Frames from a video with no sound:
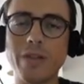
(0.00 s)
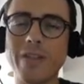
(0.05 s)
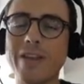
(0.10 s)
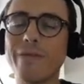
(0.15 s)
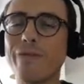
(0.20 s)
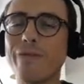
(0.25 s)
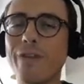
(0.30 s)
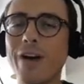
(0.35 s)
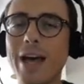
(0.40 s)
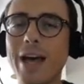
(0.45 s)
And then
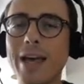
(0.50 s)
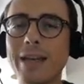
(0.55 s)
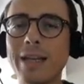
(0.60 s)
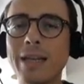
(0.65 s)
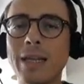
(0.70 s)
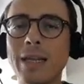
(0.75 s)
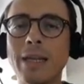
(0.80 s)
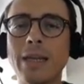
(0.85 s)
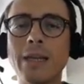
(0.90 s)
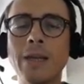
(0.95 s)

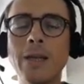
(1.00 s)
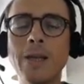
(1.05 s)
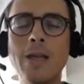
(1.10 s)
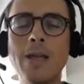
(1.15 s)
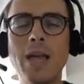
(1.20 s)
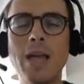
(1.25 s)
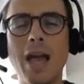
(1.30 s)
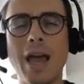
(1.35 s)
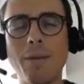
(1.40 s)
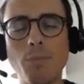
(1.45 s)
finally,
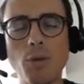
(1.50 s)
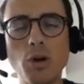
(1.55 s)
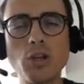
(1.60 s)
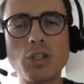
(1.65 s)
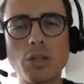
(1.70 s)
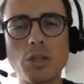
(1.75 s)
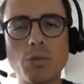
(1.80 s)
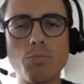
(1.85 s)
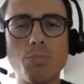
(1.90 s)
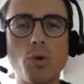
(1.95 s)
and
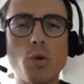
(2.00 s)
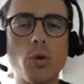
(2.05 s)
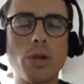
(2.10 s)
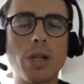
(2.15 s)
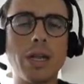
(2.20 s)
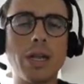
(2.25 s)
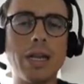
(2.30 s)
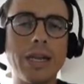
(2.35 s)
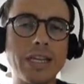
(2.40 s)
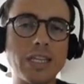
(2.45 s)
most
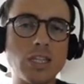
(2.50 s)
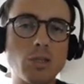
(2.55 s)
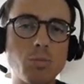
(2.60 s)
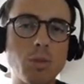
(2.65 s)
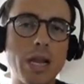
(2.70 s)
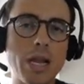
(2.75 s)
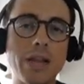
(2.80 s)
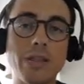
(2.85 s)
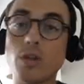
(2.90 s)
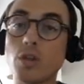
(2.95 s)
importantly,
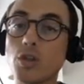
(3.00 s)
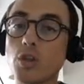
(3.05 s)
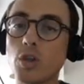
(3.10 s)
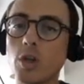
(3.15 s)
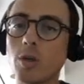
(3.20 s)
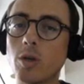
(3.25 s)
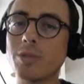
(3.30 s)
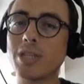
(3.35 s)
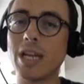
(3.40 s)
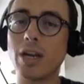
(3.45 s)
explaining the
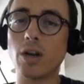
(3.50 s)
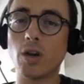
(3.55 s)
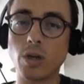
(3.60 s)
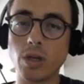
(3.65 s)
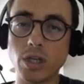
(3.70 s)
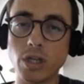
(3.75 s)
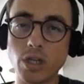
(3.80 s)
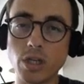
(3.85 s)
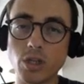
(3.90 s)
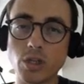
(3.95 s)
terms and
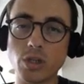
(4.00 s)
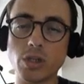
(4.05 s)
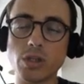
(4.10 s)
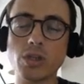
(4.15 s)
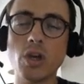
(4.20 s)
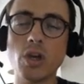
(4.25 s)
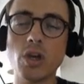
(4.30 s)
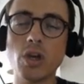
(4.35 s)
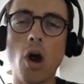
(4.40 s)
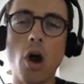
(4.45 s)

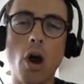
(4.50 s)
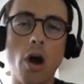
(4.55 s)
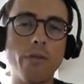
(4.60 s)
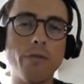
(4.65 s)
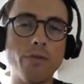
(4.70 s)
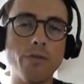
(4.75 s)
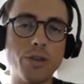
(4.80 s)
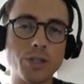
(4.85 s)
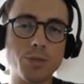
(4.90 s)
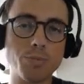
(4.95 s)
conditions
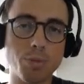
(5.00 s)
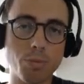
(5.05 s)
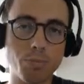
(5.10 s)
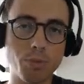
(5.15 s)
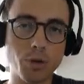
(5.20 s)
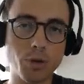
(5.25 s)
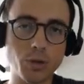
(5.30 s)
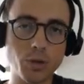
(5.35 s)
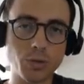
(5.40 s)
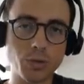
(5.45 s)
of this
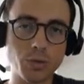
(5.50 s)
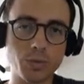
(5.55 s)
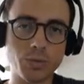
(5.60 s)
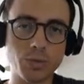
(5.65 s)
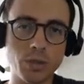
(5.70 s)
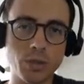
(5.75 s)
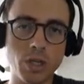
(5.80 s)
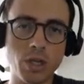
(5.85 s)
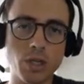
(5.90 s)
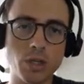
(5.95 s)
proposal.
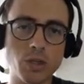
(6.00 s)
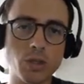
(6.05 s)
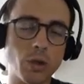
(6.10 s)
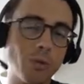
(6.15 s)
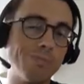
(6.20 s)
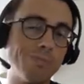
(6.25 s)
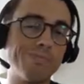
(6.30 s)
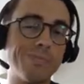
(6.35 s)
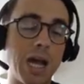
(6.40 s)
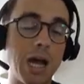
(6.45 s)

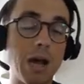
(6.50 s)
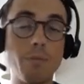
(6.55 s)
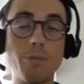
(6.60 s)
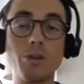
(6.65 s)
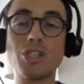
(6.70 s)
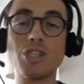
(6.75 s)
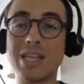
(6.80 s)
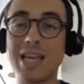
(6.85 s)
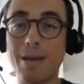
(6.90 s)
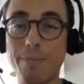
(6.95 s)
So, how
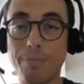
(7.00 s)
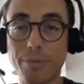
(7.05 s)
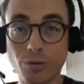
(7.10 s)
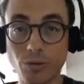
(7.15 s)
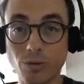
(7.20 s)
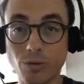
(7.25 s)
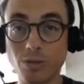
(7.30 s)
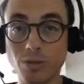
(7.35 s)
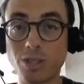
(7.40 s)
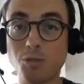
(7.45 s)
much
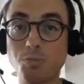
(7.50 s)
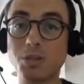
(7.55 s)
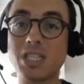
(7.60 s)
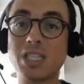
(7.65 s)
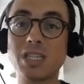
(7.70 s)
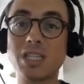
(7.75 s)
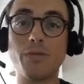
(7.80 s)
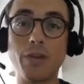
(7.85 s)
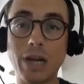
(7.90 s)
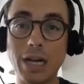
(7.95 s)
capital
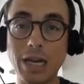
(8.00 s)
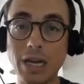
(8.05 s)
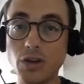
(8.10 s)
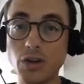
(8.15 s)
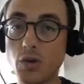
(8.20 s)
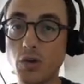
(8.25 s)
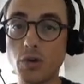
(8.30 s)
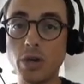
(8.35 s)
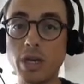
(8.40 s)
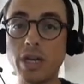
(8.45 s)
specifically
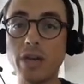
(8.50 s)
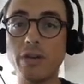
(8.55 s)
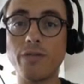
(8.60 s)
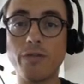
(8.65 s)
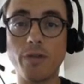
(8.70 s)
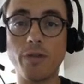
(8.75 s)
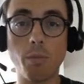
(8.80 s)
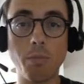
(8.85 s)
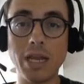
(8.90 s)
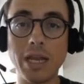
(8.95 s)
do you need
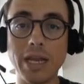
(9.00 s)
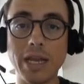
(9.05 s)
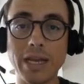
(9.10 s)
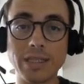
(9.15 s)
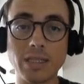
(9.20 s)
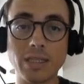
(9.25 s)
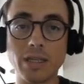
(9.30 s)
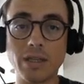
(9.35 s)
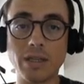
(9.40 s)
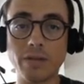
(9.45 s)
from me
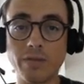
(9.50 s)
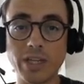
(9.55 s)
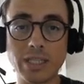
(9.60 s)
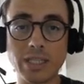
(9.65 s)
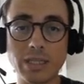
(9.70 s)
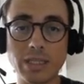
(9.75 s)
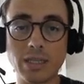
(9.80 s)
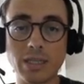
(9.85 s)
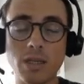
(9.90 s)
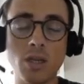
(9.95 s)
as the
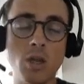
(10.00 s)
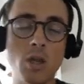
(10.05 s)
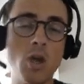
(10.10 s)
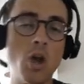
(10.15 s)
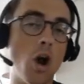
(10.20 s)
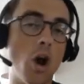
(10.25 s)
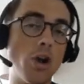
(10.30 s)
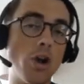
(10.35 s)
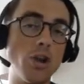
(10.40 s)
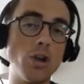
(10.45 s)
investor?
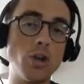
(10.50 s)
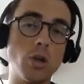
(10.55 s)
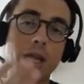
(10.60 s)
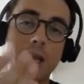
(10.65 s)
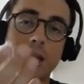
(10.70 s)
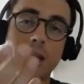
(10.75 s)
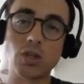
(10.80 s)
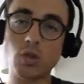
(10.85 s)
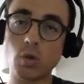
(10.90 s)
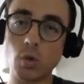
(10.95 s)
Are you
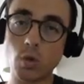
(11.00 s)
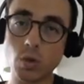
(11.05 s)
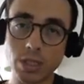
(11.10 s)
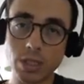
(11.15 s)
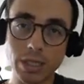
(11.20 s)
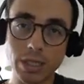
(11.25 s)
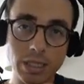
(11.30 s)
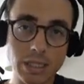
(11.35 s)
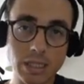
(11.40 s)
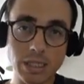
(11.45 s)
looking at
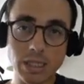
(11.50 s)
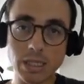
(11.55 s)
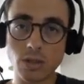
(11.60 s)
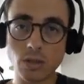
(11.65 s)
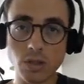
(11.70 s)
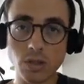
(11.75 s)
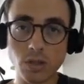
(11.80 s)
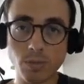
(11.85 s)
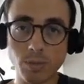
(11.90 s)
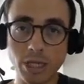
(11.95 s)
sourcing this
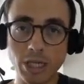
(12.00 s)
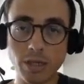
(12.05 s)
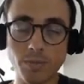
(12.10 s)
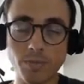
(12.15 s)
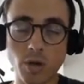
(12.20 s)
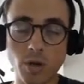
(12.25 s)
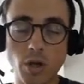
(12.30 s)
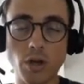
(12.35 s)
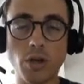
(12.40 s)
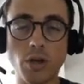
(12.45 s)
deal to me?
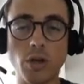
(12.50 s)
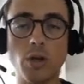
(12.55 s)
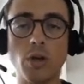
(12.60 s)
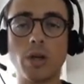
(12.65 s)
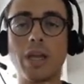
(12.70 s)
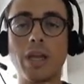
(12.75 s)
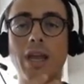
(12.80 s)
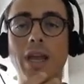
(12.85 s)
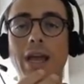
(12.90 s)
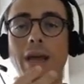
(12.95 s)
Are you
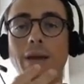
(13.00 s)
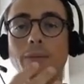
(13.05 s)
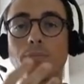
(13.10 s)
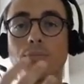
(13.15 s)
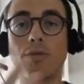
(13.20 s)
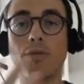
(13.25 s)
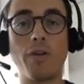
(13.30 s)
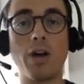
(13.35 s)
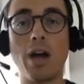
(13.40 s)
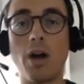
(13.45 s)
looking at
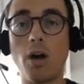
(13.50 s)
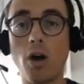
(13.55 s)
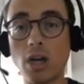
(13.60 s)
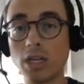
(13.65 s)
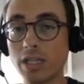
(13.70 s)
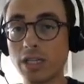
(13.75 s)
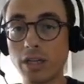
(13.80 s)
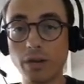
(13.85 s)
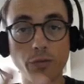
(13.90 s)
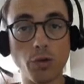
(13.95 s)

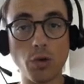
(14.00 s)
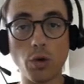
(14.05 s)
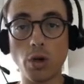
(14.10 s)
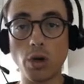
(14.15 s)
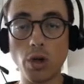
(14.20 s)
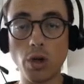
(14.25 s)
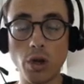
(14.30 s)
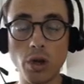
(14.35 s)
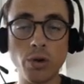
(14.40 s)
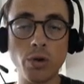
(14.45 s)
asking for a
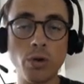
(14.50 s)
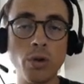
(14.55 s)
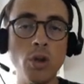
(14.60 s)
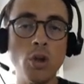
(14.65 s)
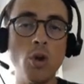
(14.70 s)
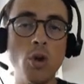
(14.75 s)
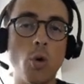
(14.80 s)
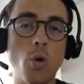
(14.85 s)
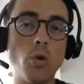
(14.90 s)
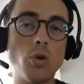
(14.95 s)
loan?
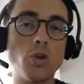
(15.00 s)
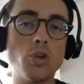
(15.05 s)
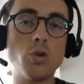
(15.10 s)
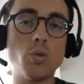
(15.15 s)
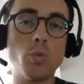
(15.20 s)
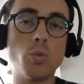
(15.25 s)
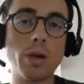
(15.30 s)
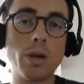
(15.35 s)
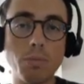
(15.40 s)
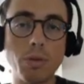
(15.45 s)
Or do
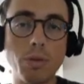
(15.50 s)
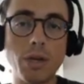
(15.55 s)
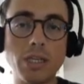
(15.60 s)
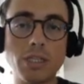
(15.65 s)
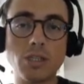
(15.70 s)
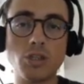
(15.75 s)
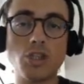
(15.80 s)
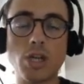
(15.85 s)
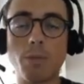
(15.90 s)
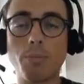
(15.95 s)
you want me
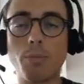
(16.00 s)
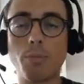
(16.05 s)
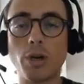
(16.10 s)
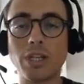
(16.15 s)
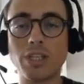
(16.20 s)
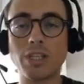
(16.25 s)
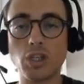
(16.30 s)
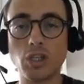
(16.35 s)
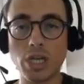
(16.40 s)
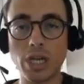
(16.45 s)
to jump on
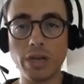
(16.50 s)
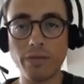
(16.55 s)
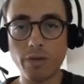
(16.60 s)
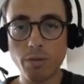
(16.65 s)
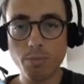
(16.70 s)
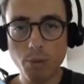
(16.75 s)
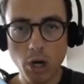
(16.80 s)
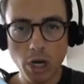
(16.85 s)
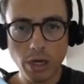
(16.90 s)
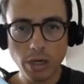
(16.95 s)
as a
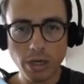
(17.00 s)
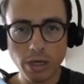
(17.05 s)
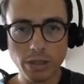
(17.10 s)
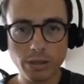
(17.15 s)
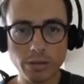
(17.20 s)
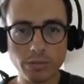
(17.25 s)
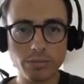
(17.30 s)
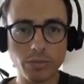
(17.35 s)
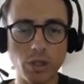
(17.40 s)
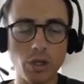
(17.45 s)
JV partner?
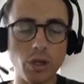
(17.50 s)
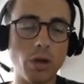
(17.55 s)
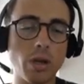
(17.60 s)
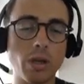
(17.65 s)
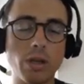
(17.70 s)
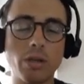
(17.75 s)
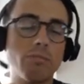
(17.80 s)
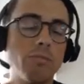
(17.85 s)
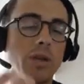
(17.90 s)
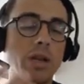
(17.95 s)

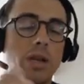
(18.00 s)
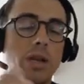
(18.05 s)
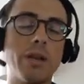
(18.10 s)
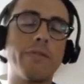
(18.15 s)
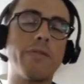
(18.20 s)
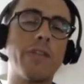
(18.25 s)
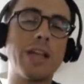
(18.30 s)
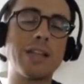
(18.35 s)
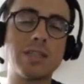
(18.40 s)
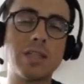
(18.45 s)
And
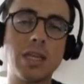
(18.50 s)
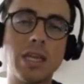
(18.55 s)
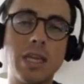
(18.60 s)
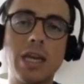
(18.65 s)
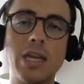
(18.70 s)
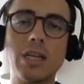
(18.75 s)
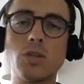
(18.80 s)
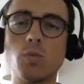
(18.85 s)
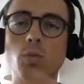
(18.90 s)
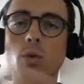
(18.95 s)
if that's the
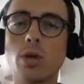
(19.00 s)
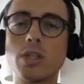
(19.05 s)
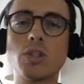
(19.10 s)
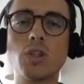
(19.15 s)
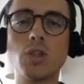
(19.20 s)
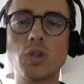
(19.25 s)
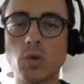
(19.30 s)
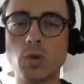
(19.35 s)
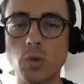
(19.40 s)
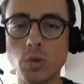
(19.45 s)
case, what is
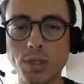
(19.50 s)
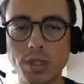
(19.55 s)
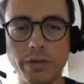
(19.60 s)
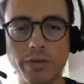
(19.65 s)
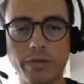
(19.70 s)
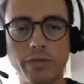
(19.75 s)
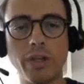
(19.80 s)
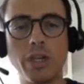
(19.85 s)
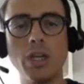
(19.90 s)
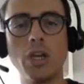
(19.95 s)
the sourcing
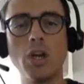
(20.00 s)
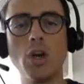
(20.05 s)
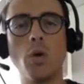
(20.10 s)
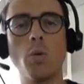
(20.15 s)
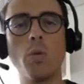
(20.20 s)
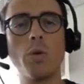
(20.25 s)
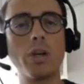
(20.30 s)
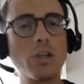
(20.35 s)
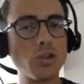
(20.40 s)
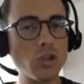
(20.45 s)
fee?
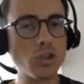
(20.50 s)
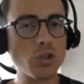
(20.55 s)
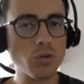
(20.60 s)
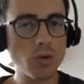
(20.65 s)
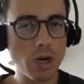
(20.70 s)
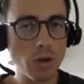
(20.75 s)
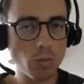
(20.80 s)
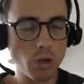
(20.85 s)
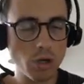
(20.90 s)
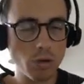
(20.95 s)
What interest
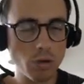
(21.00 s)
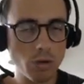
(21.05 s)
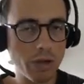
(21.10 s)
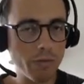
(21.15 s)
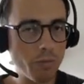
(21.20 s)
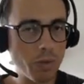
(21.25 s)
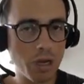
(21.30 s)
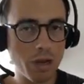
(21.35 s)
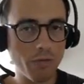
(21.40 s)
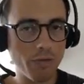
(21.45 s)
rate would you
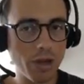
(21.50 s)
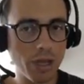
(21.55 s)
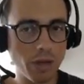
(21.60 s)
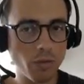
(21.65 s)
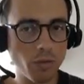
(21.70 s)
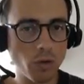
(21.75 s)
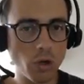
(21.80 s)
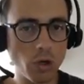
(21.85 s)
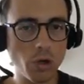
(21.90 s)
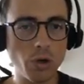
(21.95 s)
give me if I
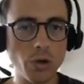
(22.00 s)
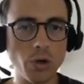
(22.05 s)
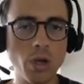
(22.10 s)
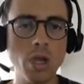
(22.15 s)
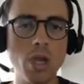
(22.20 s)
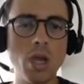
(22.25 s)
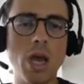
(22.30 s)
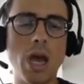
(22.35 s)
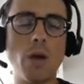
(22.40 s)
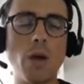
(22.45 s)
give you a loan?
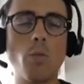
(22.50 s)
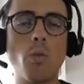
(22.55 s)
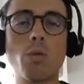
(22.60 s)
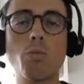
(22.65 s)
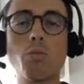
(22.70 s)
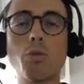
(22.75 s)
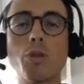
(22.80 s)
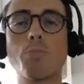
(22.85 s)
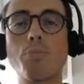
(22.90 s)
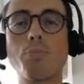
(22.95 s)
And what
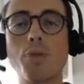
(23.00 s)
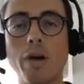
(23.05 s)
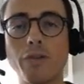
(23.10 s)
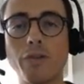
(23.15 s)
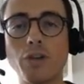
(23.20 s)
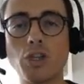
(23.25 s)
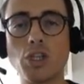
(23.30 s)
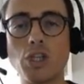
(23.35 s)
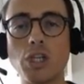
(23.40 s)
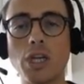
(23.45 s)
would the
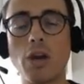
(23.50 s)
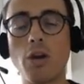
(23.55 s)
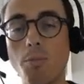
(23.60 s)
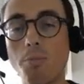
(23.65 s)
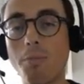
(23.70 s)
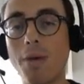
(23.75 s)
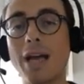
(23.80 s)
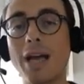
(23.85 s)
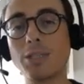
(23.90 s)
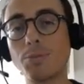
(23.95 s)
profit share
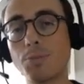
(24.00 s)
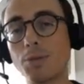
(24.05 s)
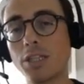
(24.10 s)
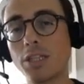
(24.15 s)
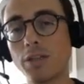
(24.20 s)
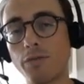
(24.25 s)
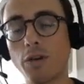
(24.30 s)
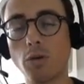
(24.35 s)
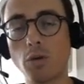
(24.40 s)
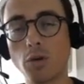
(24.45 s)
and my
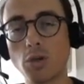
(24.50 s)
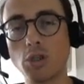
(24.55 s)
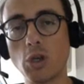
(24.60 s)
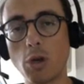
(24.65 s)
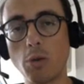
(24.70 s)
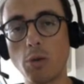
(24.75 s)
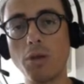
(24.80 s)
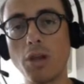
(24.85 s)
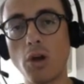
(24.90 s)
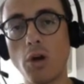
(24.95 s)
specific
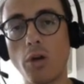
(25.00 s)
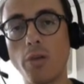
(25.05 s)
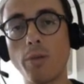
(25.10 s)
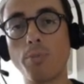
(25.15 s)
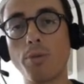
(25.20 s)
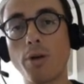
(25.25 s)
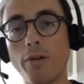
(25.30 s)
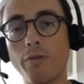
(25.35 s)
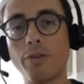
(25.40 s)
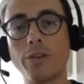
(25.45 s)
return be on the
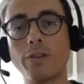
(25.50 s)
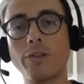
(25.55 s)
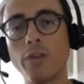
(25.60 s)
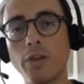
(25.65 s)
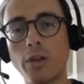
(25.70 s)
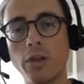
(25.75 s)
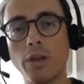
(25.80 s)
profit